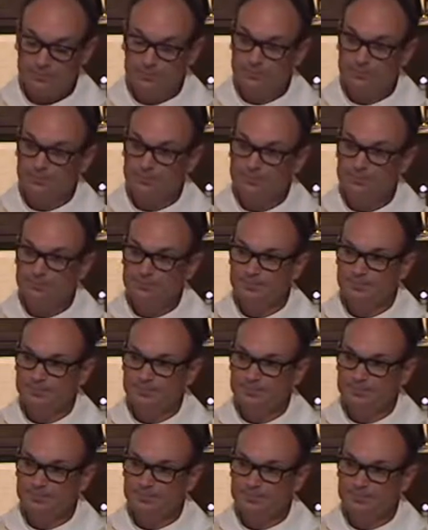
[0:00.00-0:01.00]

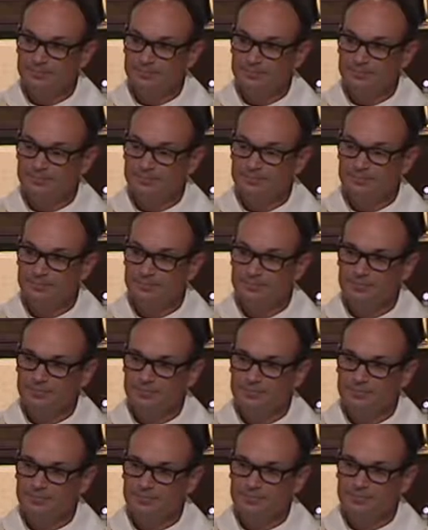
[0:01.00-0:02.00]

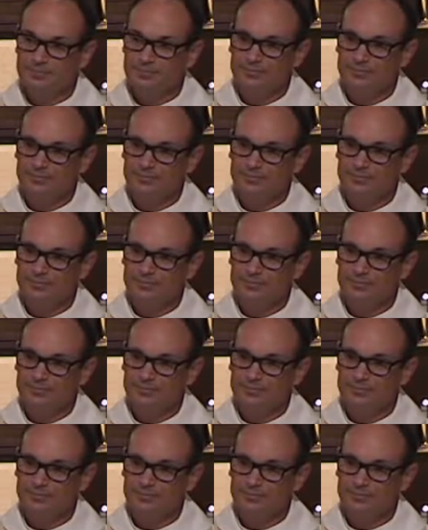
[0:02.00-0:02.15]
(no one is talking)